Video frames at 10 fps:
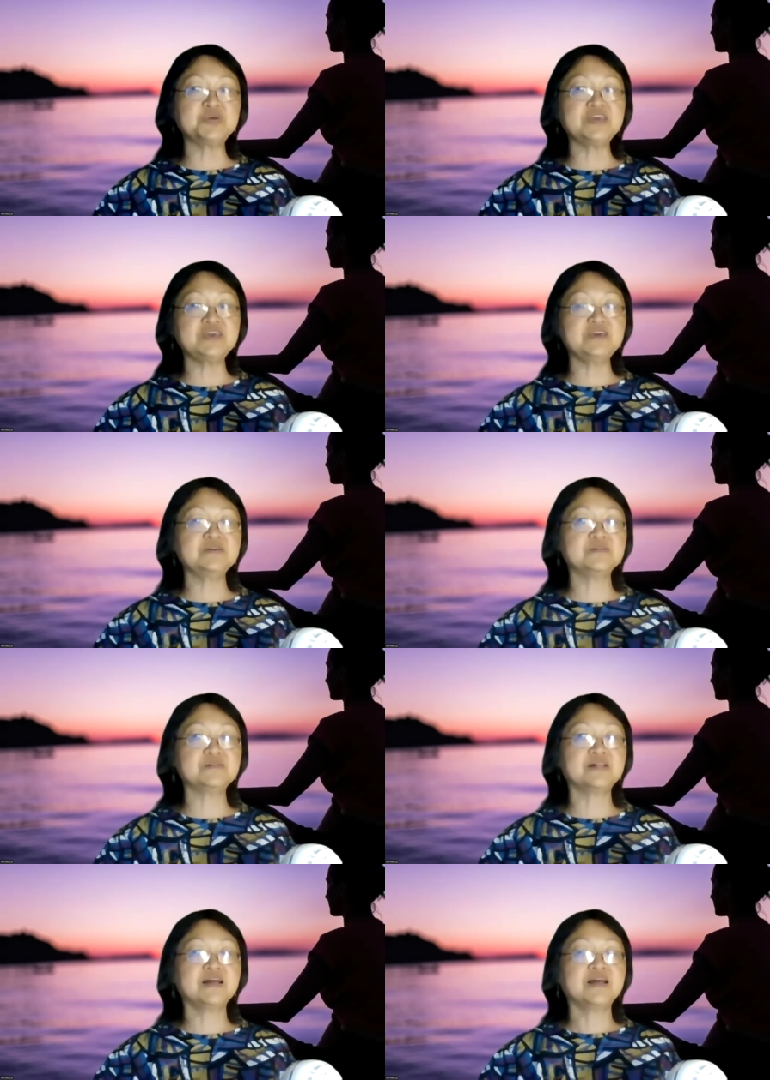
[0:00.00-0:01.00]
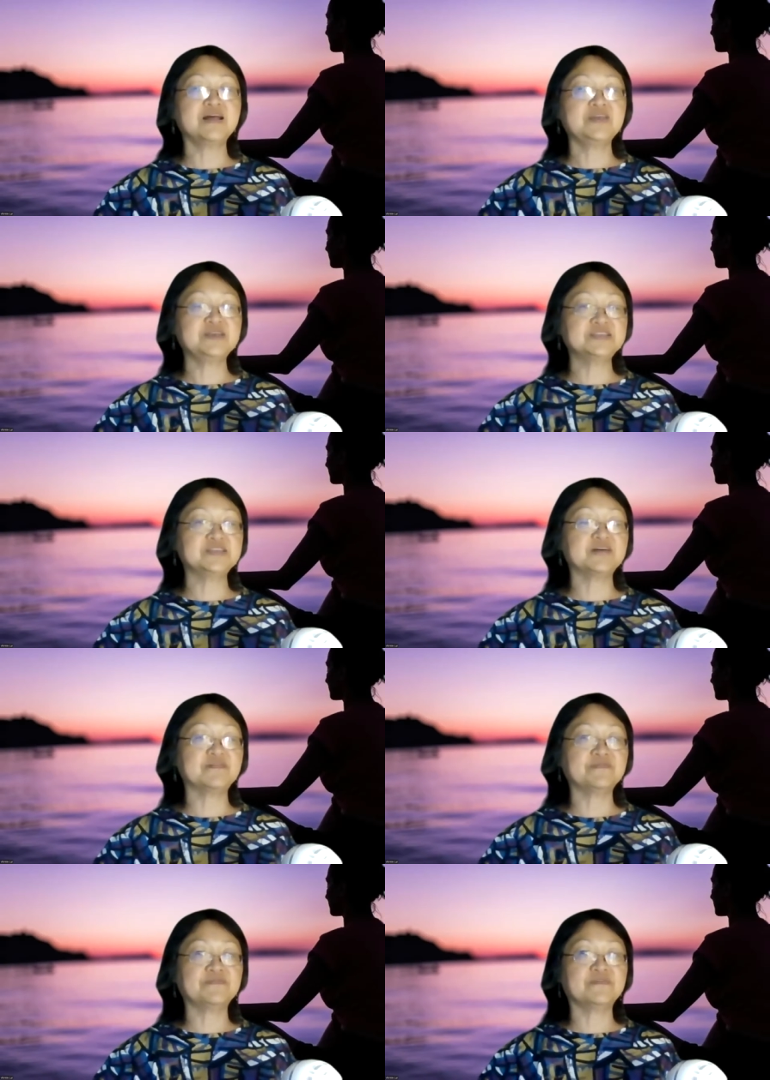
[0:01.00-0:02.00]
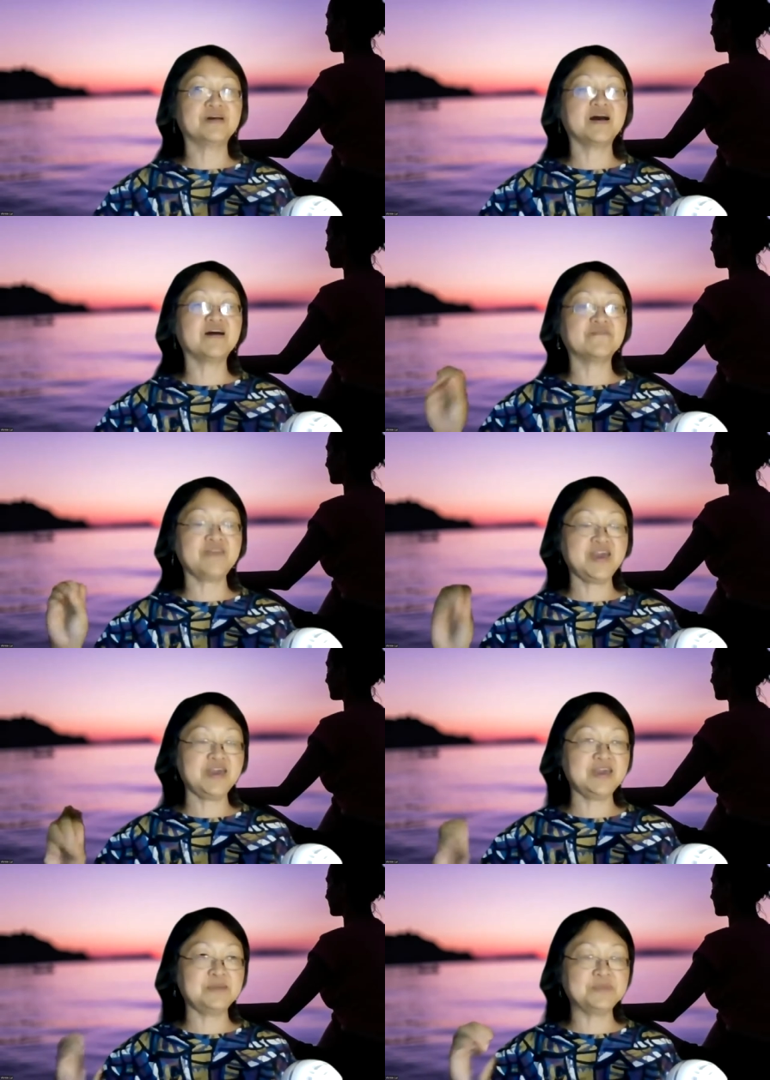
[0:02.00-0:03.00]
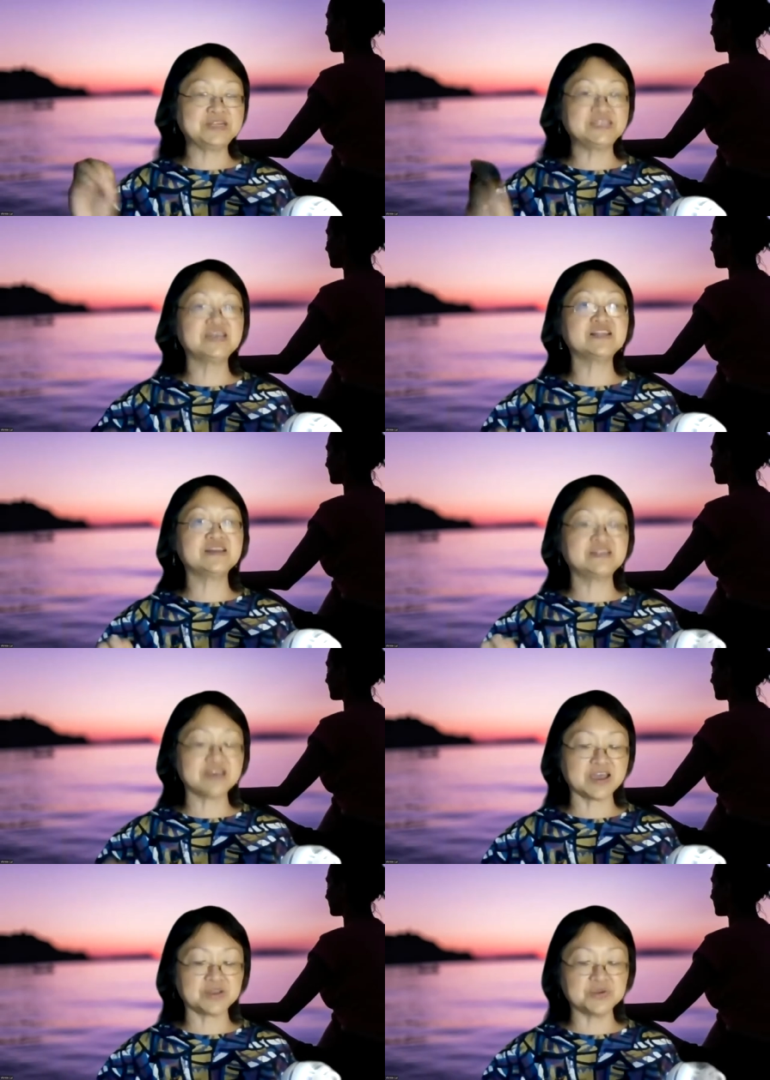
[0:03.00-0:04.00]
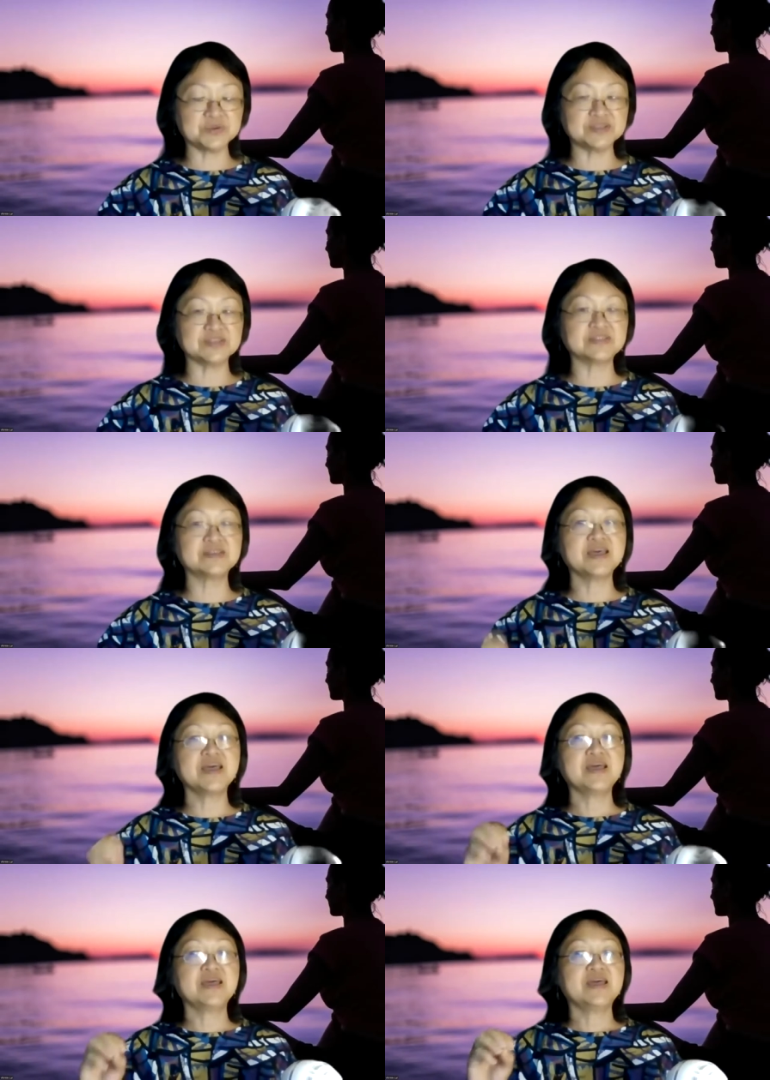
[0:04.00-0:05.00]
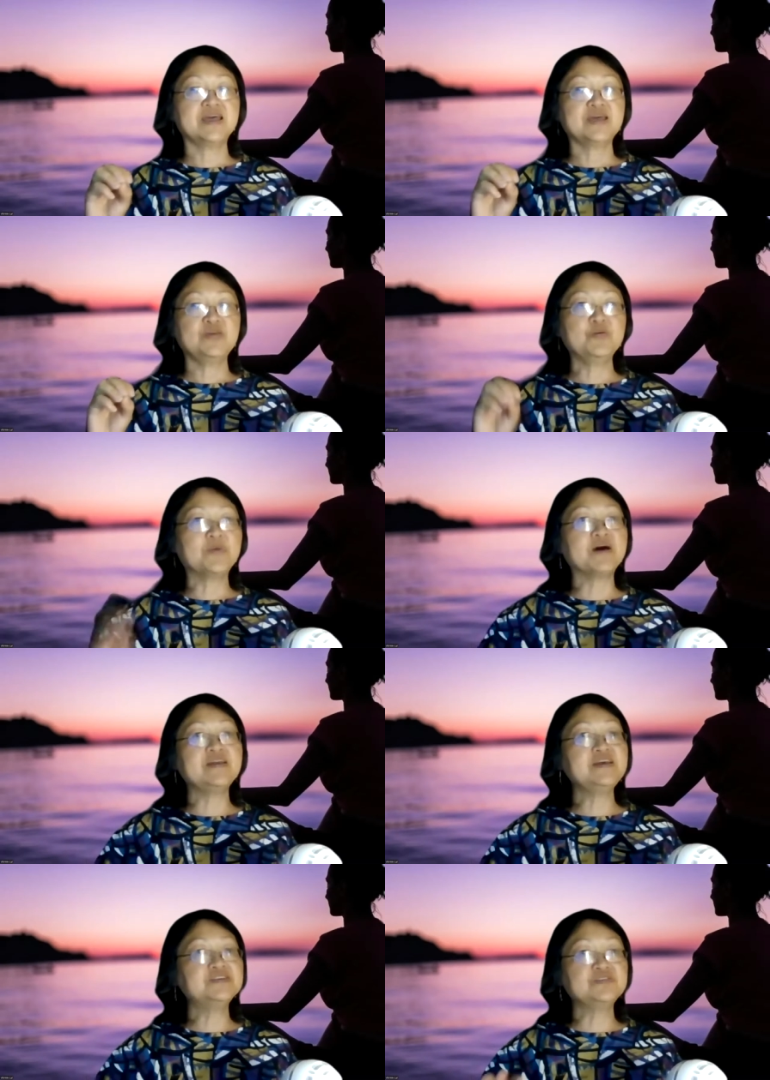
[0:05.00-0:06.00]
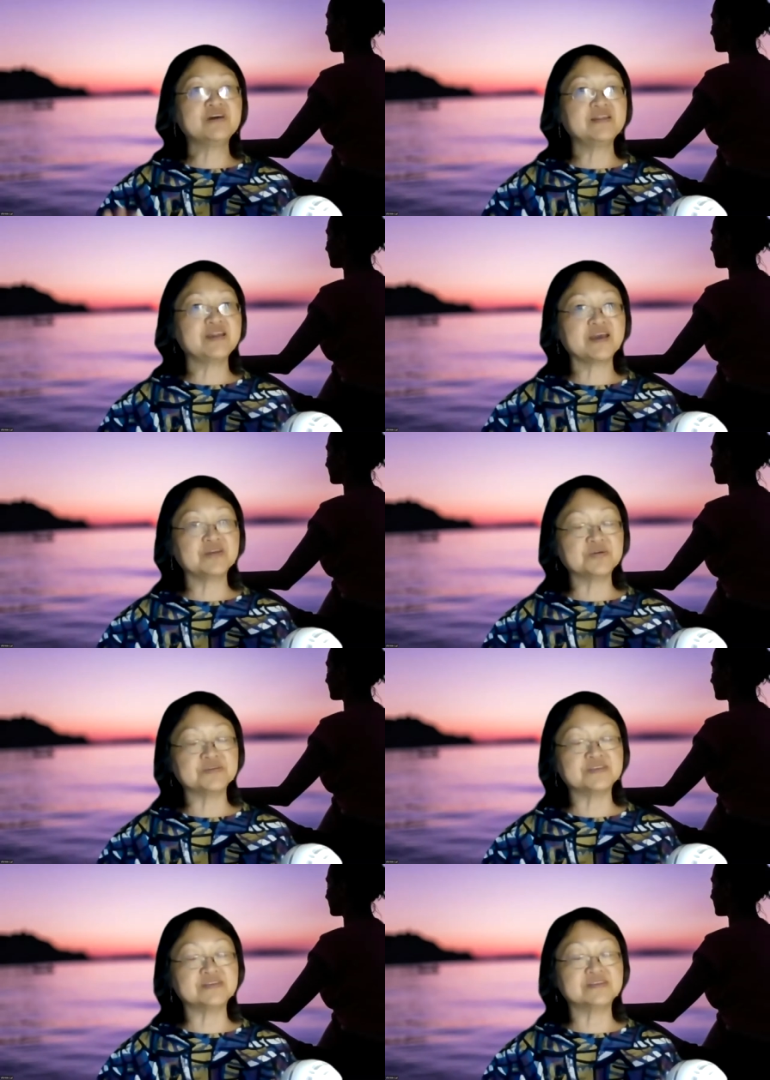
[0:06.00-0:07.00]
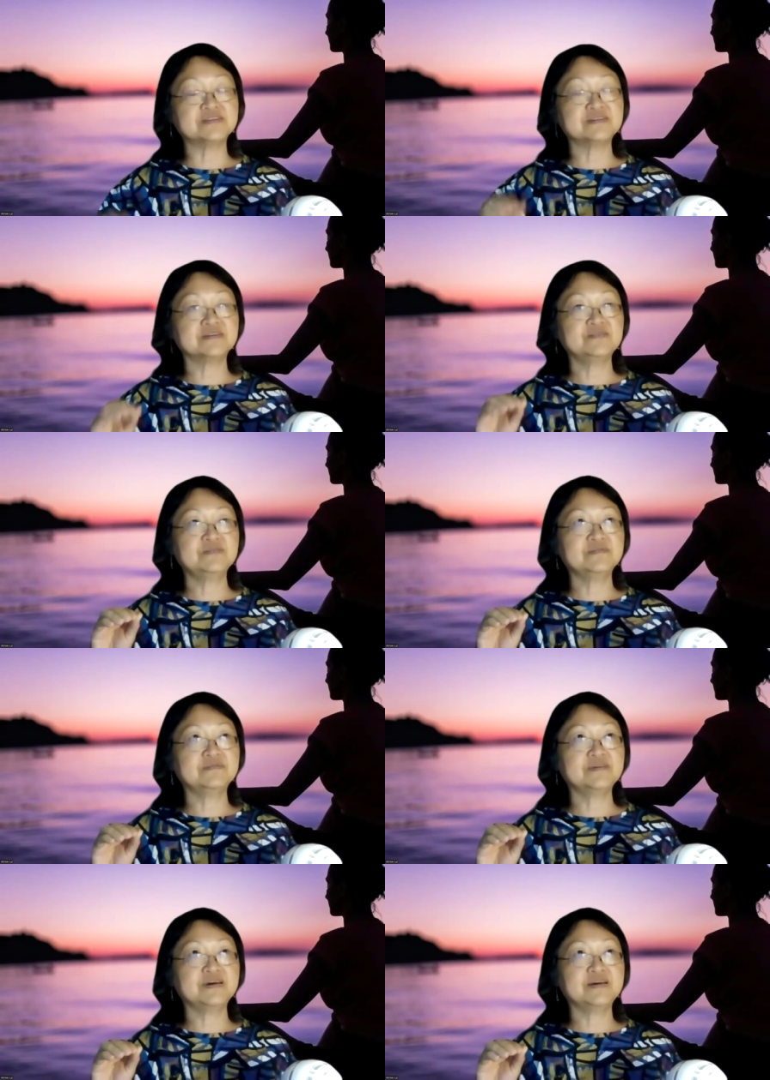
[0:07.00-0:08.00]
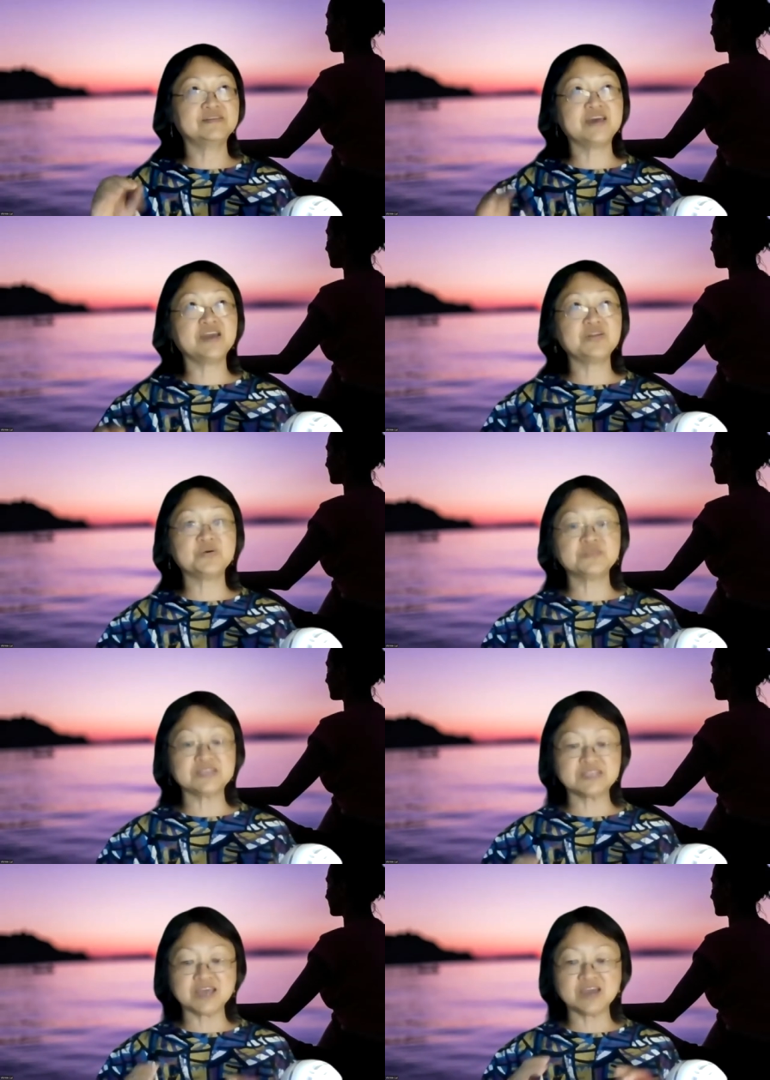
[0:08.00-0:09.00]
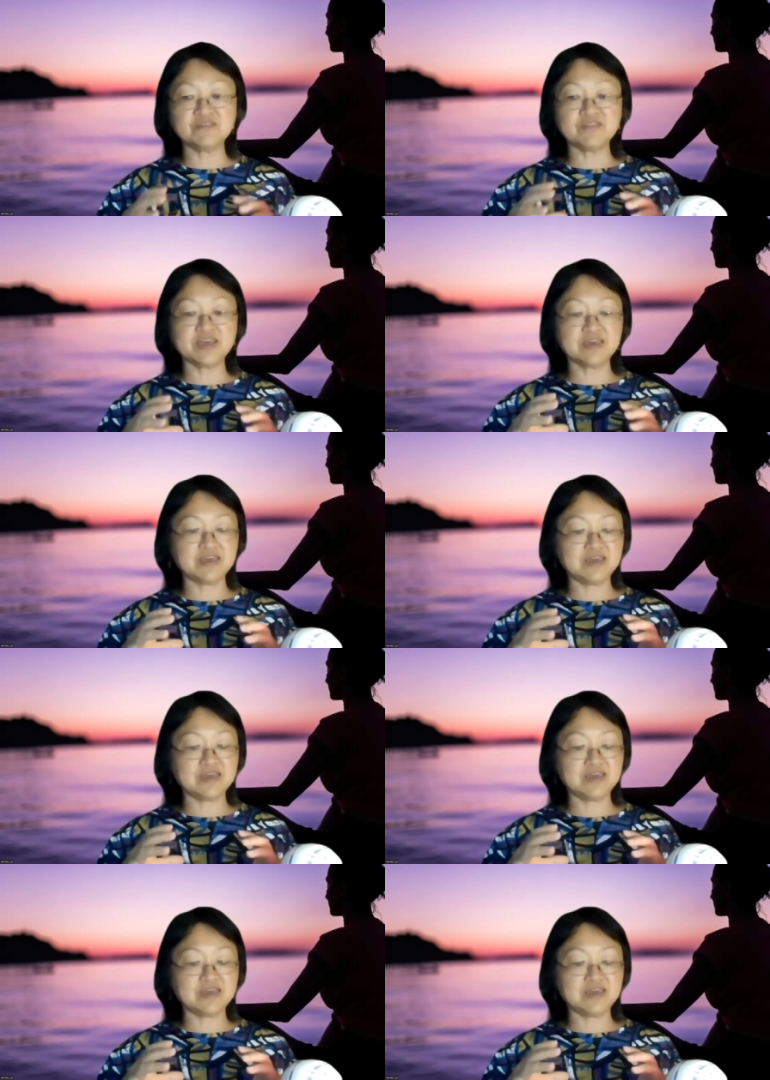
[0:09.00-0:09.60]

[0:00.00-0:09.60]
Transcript: to heal yourself of a particular diagnosis. Your body is not a diagnosis. Diagnosis is kind of like